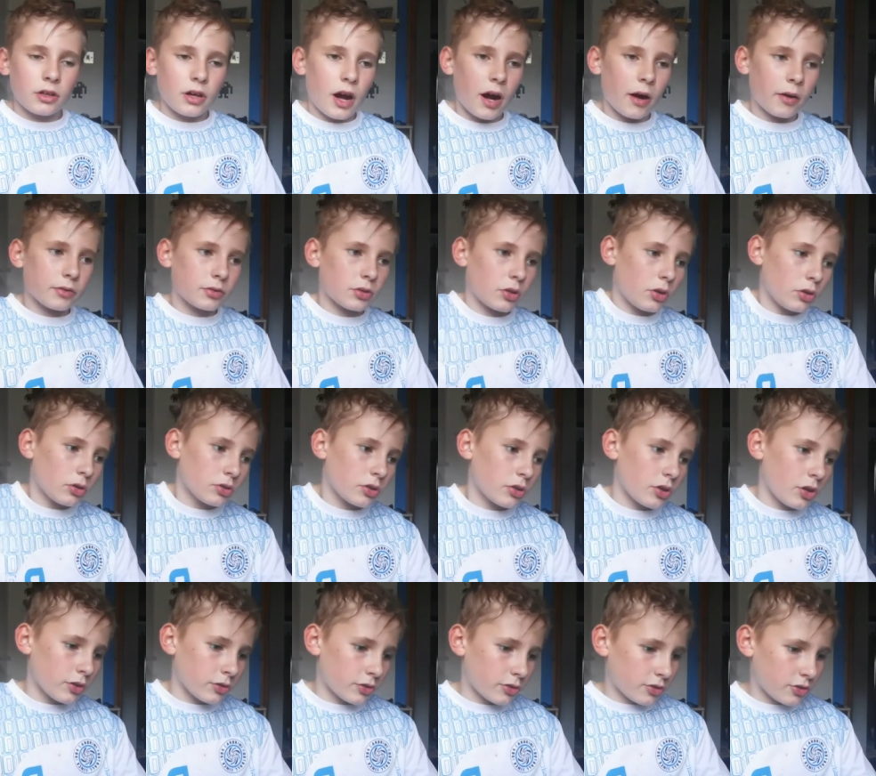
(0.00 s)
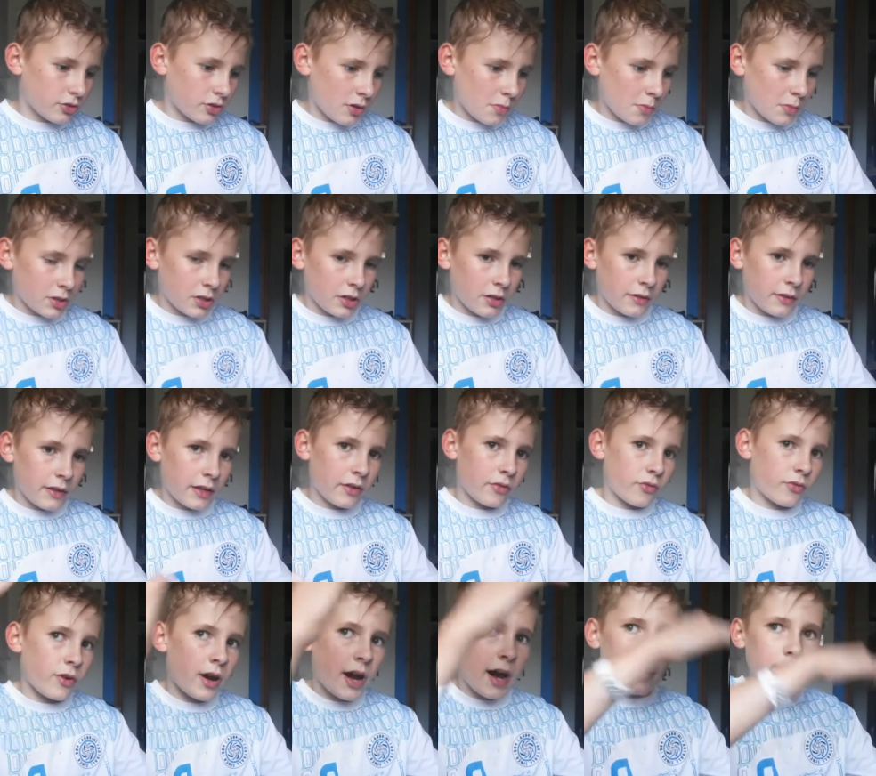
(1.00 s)
I was holding on to someone, and they
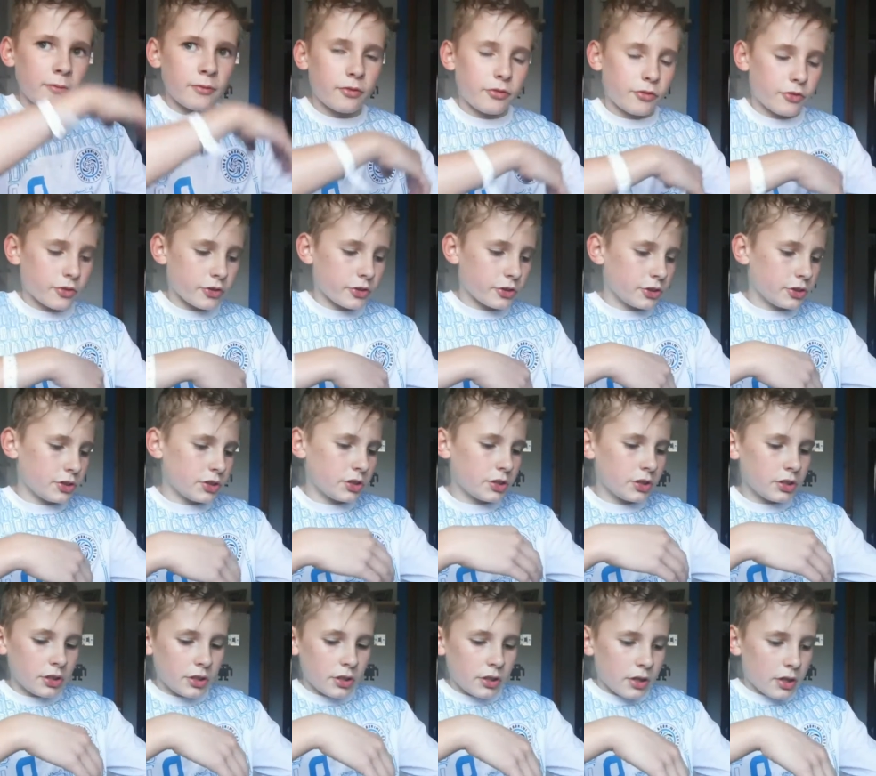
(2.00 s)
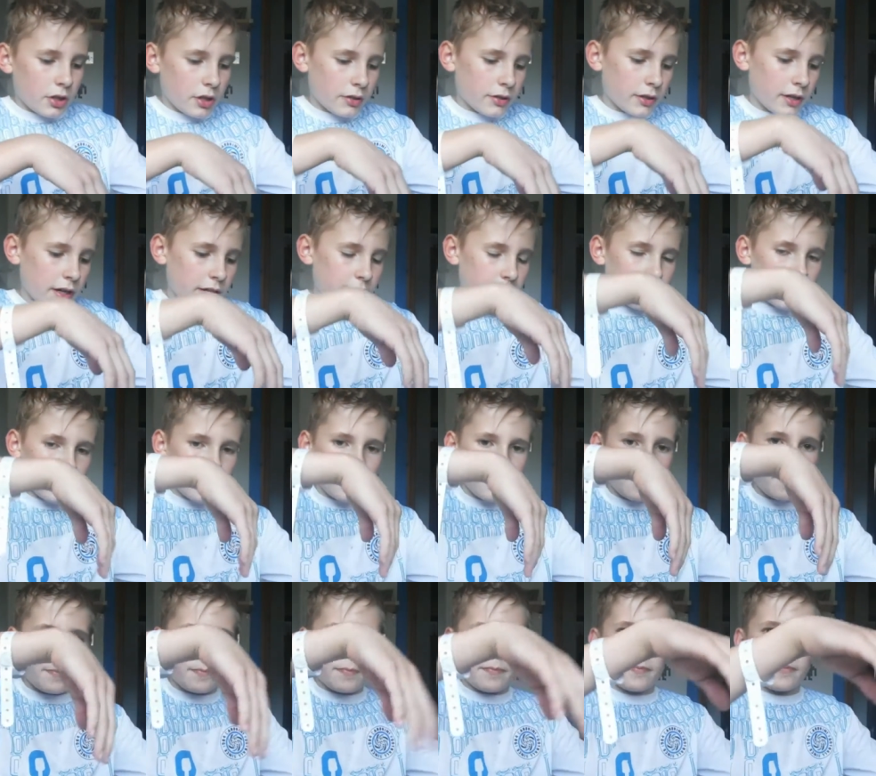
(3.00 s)
ran through. And then
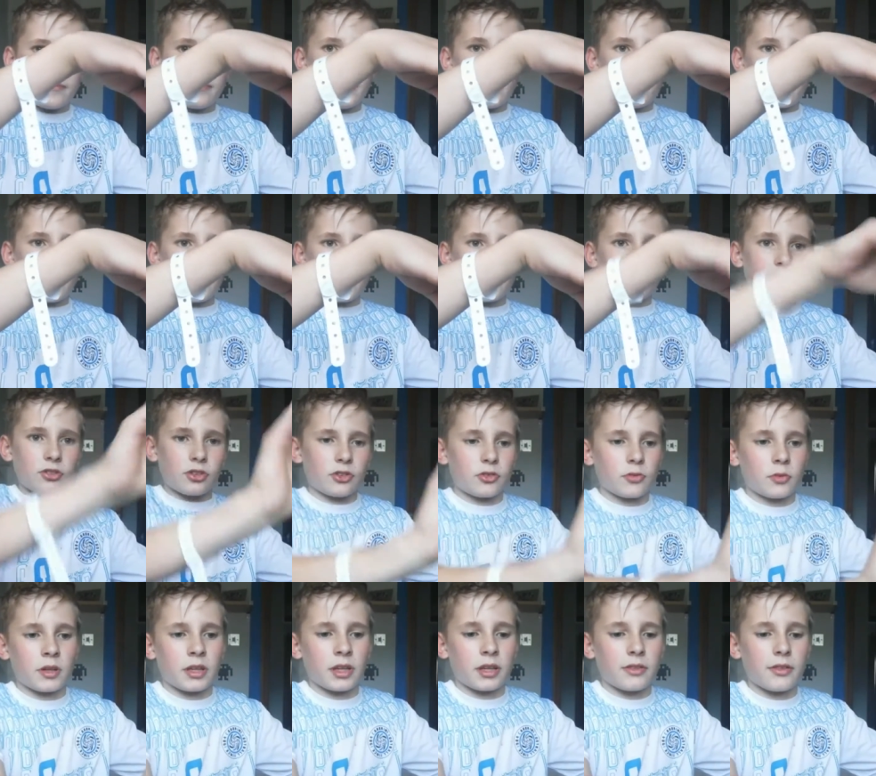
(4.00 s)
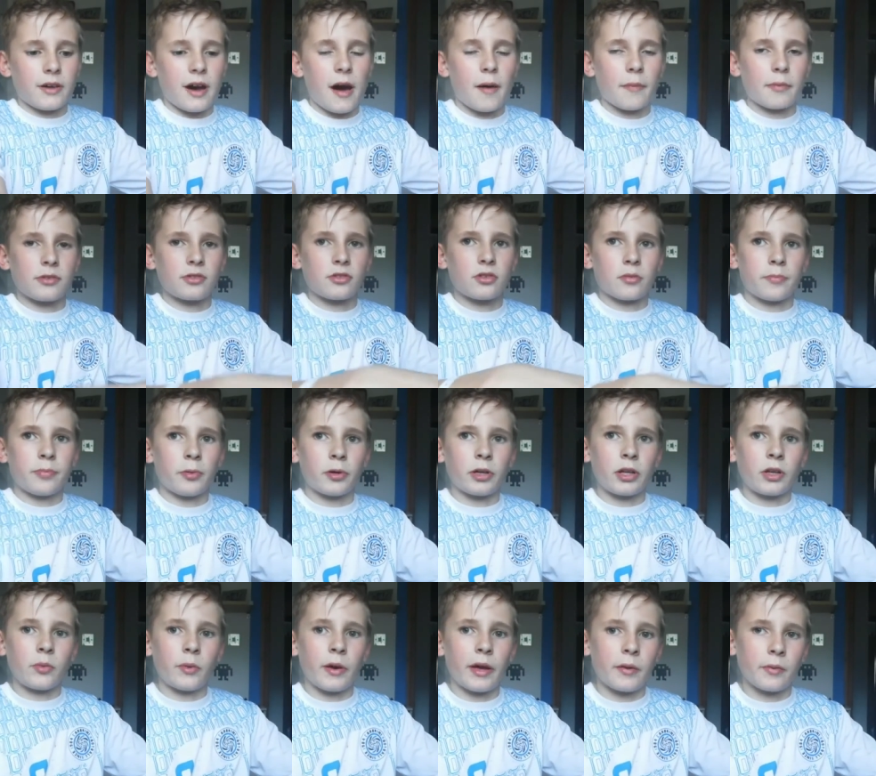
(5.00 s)
they, my wrist just went like that because their
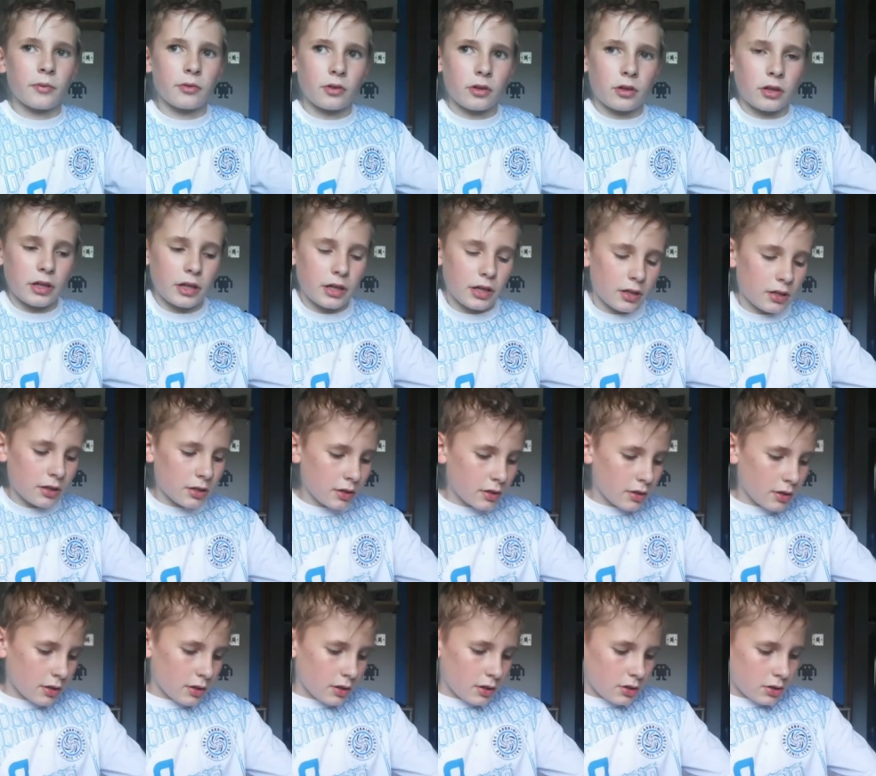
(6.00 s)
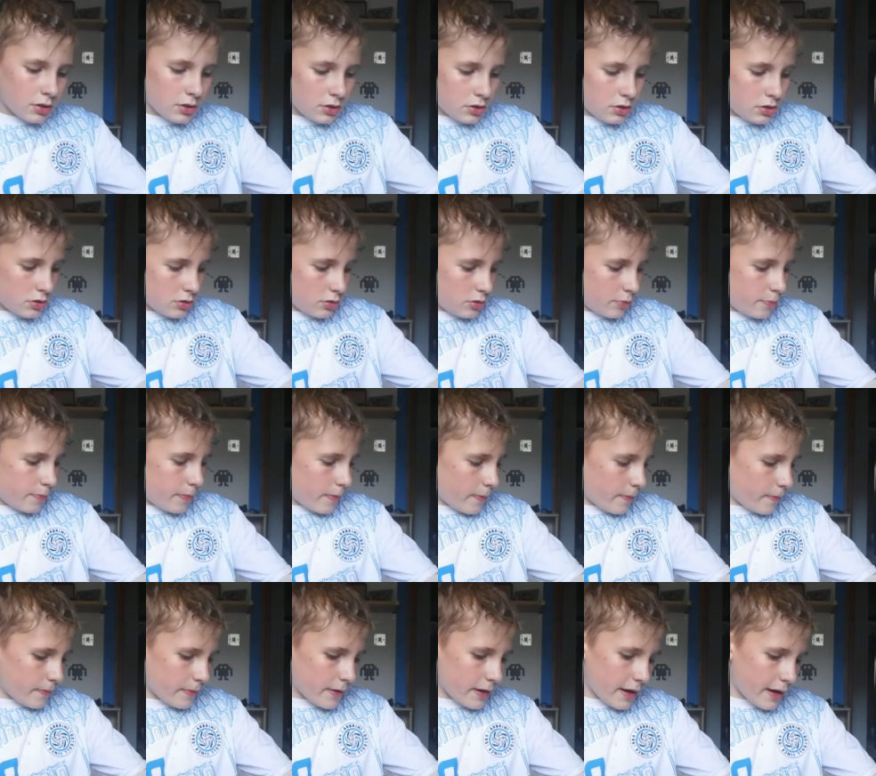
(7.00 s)
body weight was on it. So,
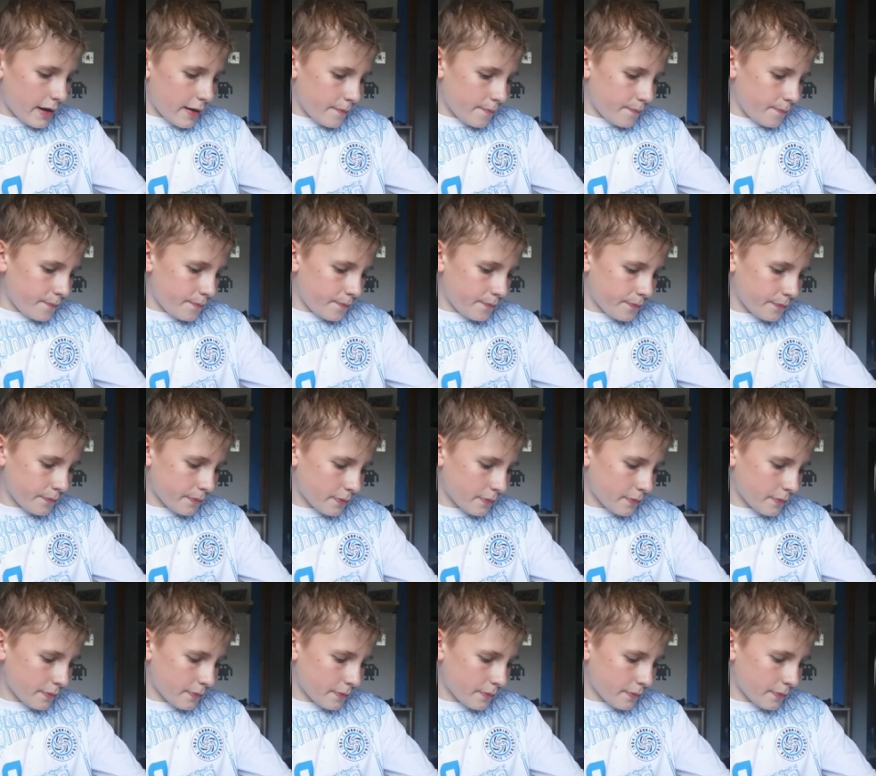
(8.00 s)
um,